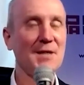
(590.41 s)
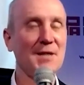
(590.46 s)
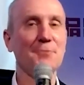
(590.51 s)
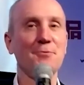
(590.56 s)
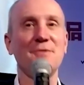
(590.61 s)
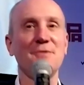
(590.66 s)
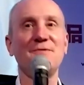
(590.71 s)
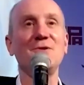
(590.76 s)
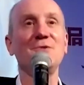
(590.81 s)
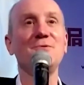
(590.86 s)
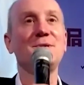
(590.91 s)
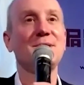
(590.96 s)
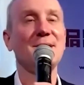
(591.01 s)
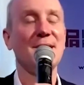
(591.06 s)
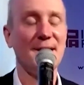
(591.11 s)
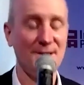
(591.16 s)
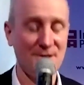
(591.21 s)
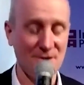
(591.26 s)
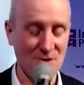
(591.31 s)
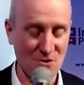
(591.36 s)
The review
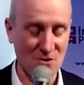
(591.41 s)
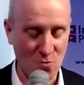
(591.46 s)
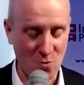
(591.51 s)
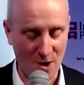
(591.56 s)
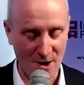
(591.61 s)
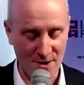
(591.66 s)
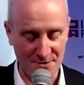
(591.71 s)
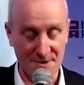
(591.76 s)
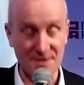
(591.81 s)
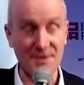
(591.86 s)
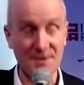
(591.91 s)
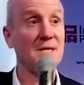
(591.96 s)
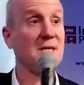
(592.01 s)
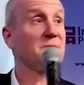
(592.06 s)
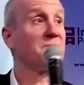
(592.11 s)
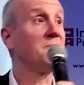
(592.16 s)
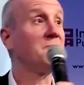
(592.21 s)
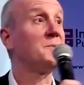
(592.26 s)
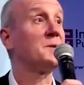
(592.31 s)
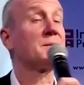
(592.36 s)
said, quote, this
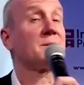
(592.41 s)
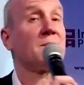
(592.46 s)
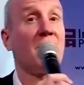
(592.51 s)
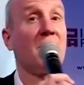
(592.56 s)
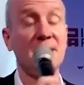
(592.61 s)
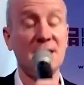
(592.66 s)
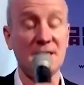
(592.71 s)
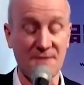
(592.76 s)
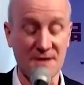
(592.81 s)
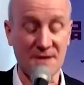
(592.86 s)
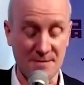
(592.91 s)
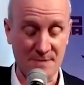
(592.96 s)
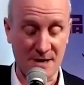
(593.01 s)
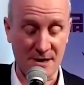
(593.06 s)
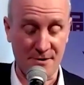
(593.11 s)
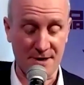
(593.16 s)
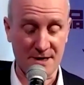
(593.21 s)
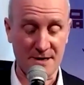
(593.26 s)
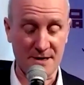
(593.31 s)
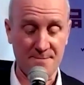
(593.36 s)
is from the Scientific
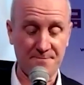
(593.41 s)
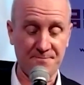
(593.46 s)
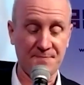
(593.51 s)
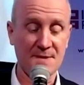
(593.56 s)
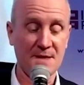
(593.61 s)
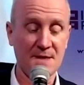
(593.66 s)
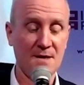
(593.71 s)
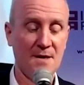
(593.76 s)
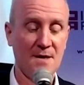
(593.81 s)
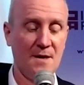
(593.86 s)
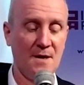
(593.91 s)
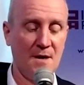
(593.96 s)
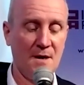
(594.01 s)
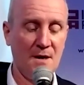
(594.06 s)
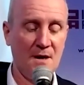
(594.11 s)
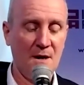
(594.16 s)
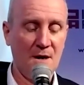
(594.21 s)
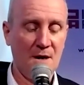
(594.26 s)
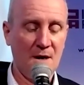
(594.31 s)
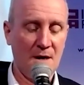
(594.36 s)
American.
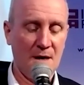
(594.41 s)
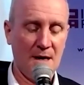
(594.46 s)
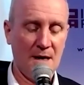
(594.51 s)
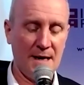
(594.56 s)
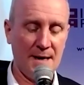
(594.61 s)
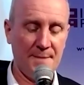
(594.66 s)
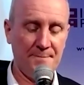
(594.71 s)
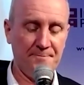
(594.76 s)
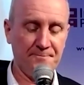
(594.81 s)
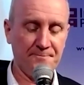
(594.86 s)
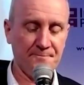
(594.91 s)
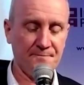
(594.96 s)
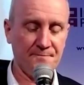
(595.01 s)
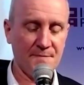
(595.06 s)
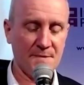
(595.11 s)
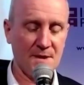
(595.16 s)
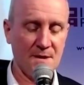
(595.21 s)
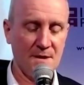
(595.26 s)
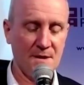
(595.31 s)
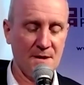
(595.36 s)

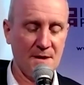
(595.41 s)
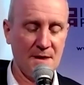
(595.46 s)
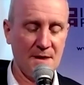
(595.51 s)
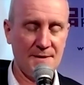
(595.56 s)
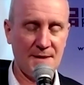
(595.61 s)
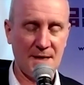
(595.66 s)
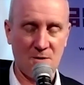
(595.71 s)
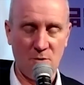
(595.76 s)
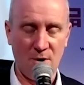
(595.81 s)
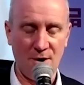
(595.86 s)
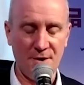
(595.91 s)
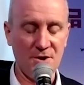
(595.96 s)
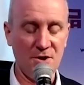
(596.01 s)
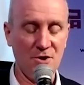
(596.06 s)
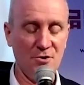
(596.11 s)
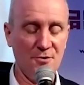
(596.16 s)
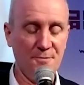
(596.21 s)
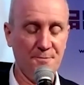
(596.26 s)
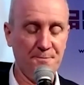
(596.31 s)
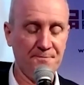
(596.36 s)
They quote
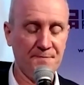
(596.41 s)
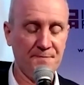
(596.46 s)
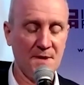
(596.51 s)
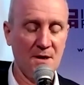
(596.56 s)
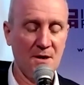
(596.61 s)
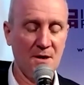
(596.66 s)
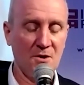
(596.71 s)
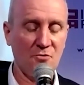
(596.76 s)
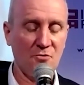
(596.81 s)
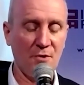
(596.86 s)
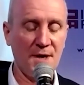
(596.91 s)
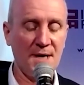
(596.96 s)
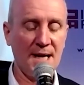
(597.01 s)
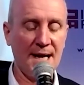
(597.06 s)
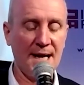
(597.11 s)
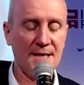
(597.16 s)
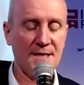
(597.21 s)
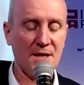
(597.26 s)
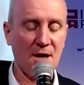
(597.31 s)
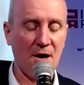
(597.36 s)
you,
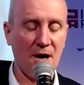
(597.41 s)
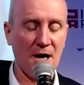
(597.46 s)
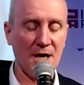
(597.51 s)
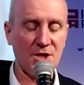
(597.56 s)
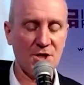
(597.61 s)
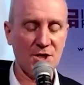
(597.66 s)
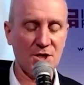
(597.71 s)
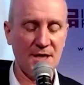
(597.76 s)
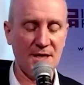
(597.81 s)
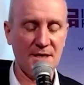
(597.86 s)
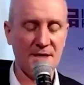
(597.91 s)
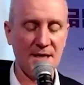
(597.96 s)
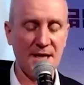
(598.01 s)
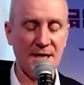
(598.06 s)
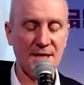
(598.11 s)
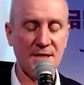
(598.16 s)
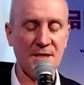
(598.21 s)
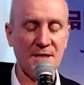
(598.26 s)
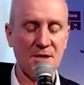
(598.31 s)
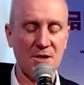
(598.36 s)
Greenland's ice sheet
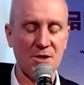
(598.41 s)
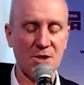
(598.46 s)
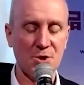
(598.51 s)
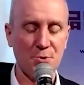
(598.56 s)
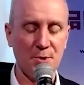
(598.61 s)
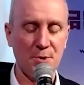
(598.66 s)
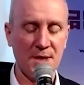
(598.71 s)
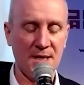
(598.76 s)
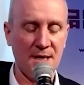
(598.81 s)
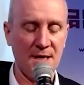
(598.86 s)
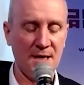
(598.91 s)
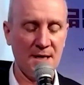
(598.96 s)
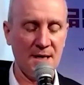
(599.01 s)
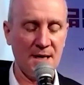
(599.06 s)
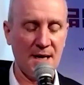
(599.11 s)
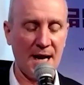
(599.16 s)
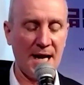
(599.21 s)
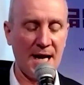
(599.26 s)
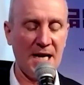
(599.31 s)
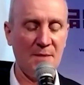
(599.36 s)
isn't
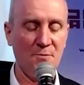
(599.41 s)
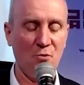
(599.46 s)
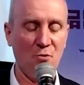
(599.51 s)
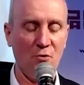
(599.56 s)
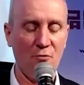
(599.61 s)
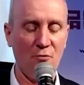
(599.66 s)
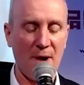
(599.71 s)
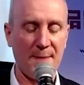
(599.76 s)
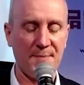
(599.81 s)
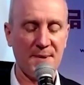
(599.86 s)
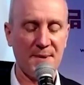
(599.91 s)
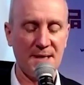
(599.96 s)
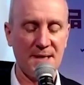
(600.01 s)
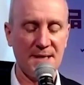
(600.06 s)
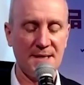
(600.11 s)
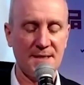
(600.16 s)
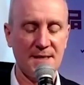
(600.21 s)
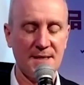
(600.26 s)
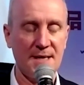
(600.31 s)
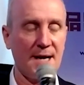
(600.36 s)
shrinking any more
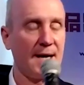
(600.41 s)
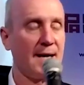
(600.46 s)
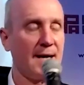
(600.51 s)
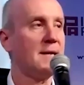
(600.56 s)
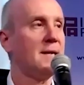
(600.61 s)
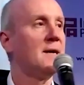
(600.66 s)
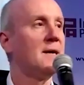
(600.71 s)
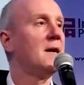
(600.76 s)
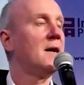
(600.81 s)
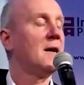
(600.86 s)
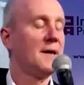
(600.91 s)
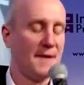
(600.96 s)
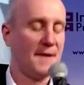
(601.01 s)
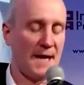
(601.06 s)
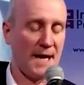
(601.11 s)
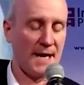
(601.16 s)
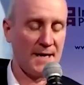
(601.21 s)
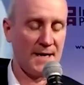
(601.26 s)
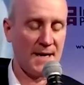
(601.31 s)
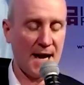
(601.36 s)
rapidly today
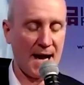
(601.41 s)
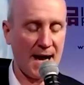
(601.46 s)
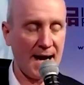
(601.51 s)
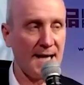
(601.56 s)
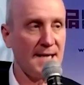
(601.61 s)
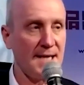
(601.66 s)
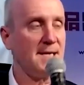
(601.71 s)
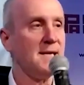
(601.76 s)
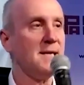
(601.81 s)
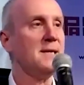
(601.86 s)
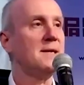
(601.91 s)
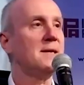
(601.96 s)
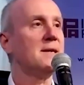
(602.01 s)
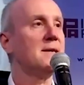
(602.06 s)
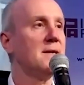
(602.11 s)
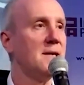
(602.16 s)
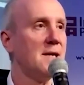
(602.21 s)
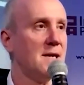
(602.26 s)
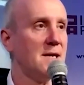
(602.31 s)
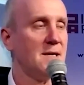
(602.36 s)
than 80
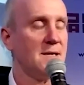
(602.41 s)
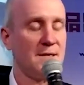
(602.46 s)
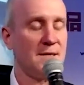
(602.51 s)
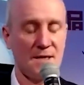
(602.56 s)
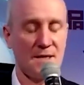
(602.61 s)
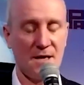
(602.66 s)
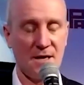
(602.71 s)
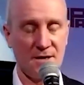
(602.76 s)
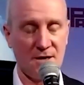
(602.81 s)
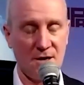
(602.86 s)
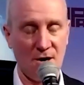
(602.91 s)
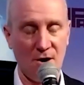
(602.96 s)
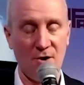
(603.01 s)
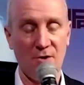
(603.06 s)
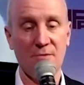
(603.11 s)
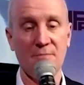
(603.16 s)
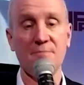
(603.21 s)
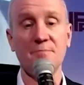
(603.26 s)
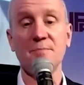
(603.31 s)
years ago.